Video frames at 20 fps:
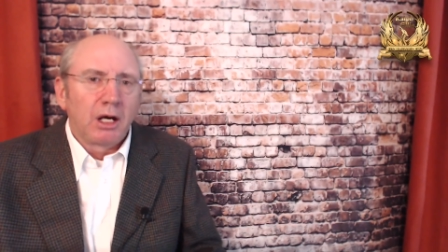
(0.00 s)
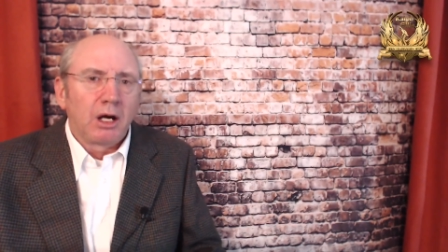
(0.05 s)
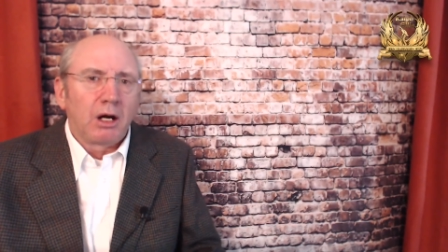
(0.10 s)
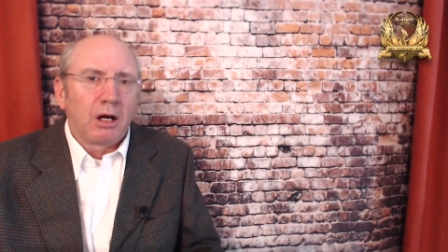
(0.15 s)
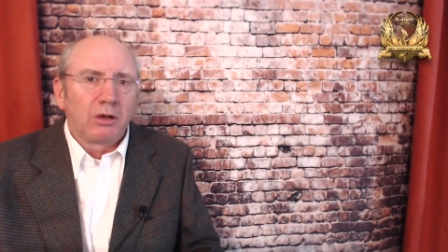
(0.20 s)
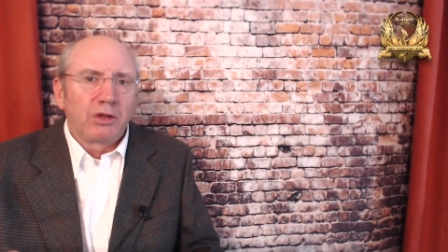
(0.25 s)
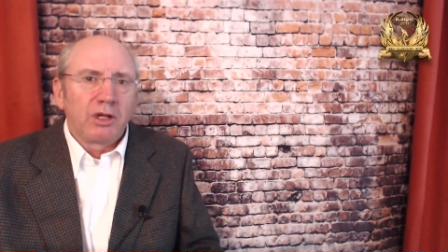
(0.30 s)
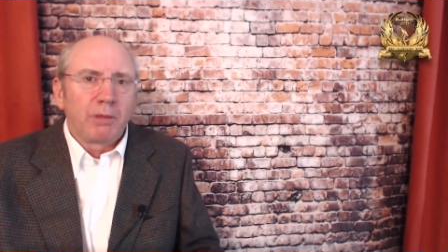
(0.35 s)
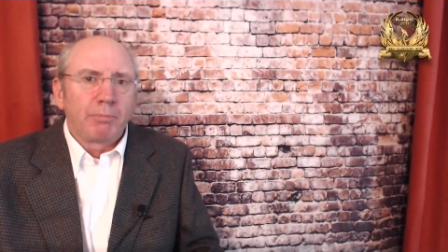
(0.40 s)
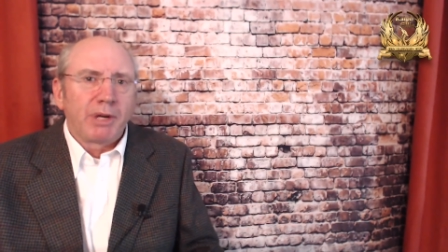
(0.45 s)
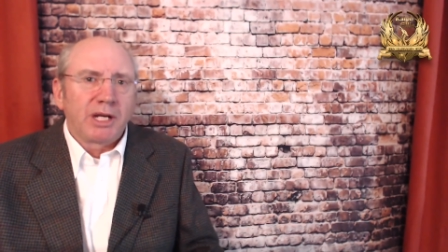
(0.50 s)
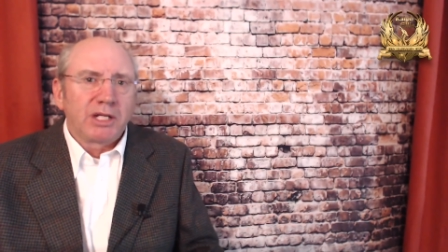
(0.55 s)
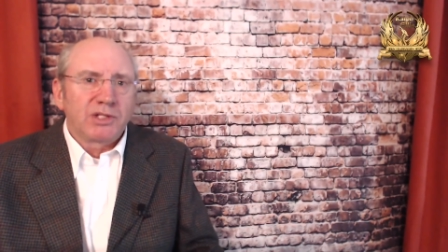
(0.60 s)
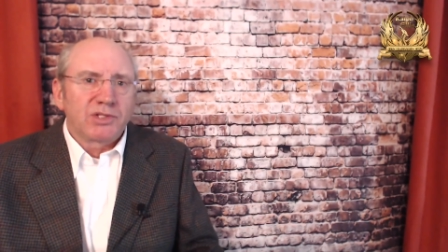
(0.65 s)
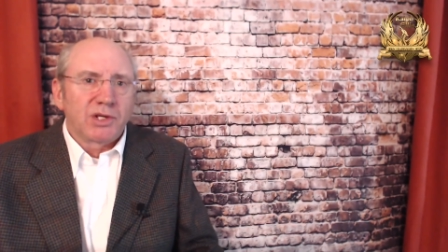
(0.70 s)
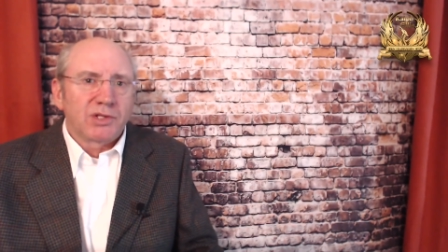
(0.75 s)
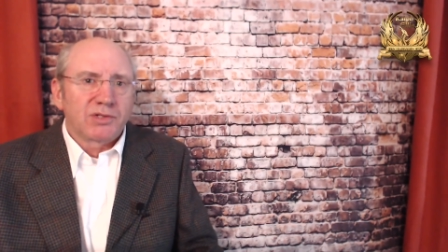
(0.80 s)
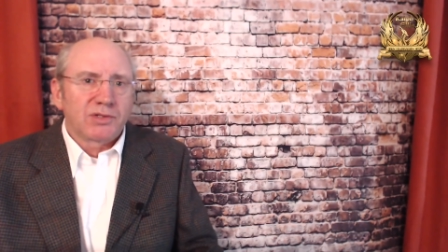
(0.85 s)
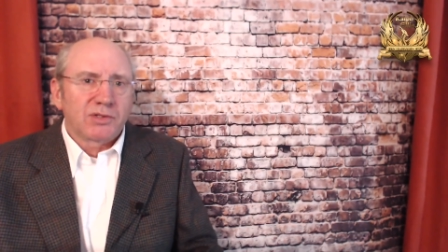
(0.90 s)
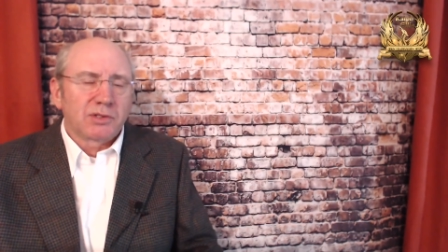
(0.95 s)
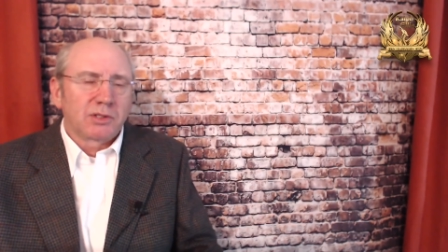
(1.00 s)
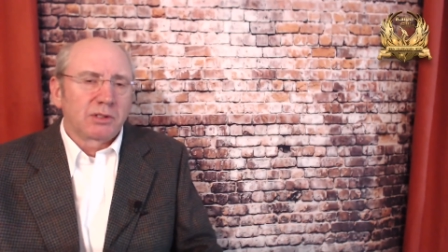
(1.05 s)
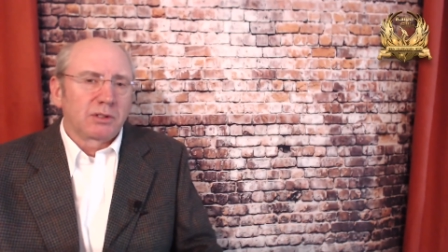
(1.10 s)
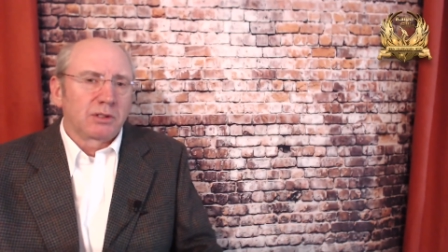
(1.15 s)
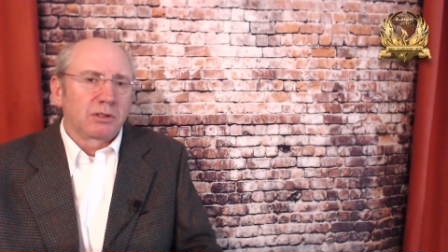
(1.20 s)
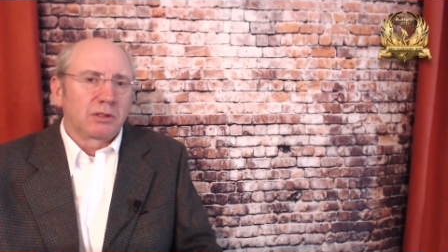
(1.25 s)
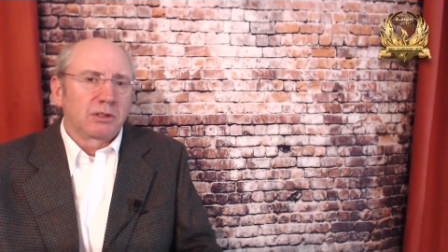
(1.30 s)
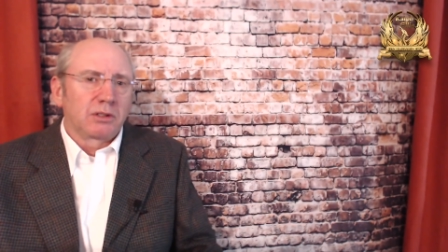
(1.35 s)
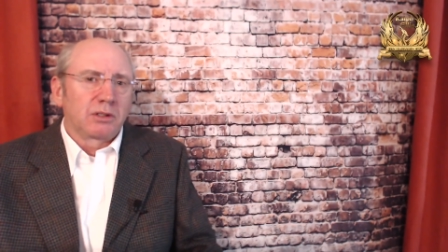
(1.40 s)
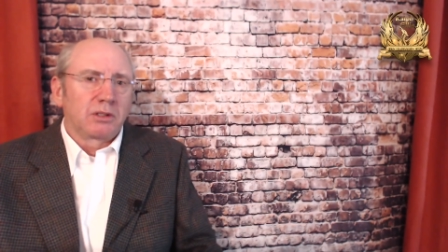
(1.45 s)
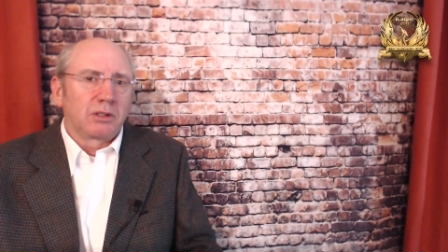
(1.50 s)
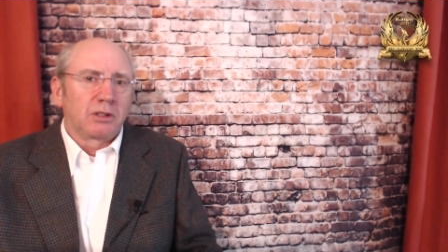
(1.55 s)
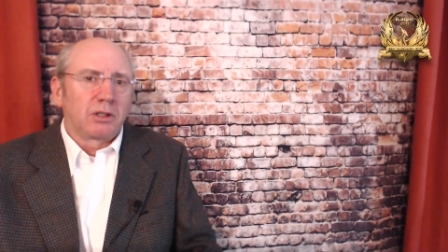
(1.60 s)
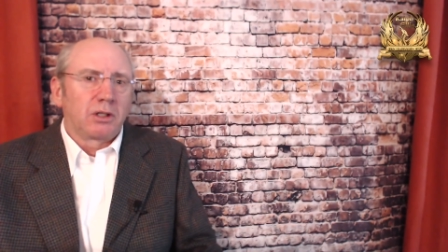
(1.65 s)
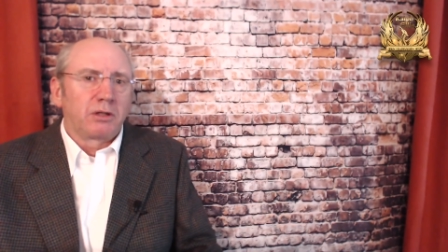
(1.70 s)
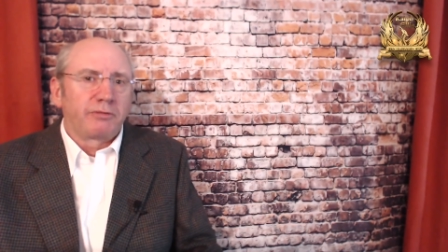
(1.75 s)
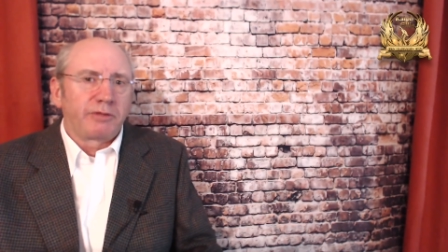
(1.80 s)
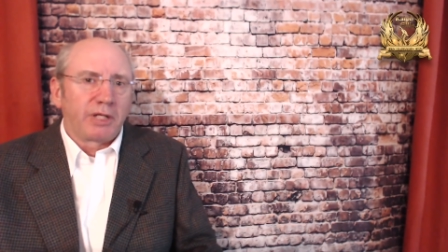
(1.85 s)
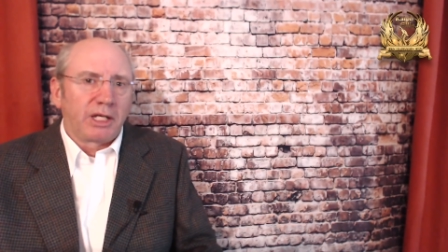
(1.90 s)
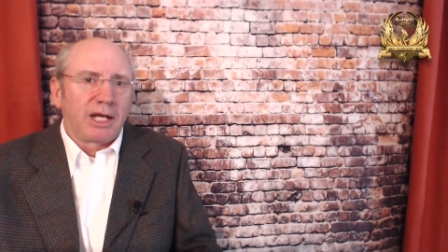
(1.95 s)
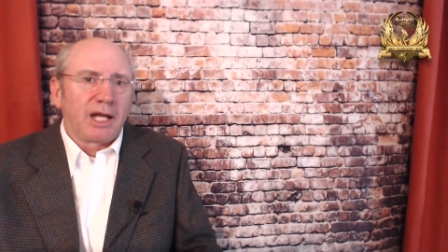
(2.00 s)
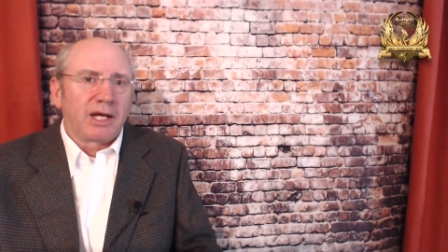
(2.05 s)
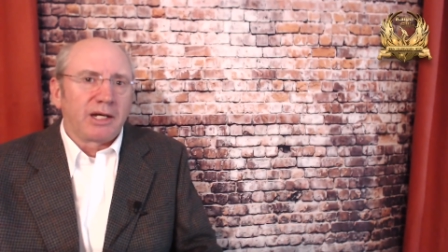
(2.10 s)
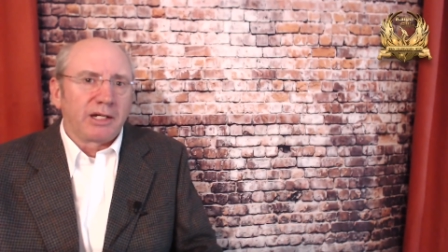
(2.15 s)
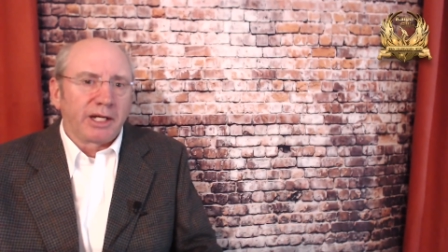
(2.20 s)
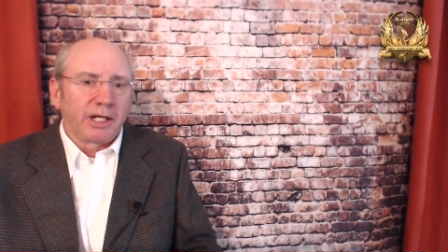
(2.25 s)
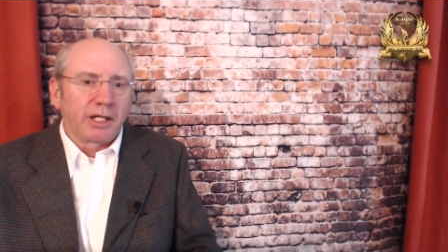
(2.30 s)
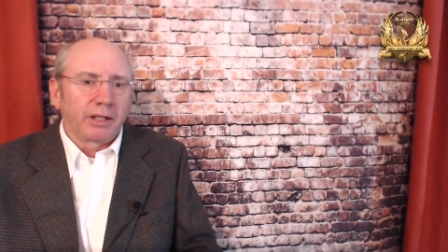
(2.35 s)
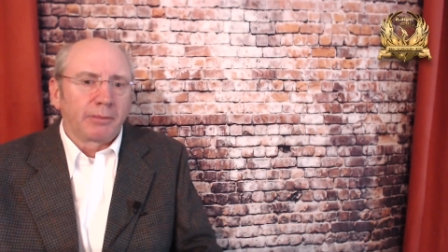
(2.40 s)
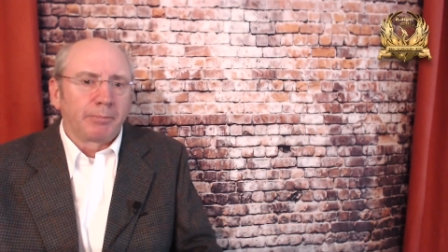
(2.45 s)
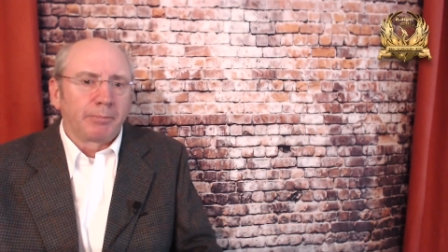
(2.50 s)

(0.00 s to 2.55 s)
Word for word: on the basis of a lie.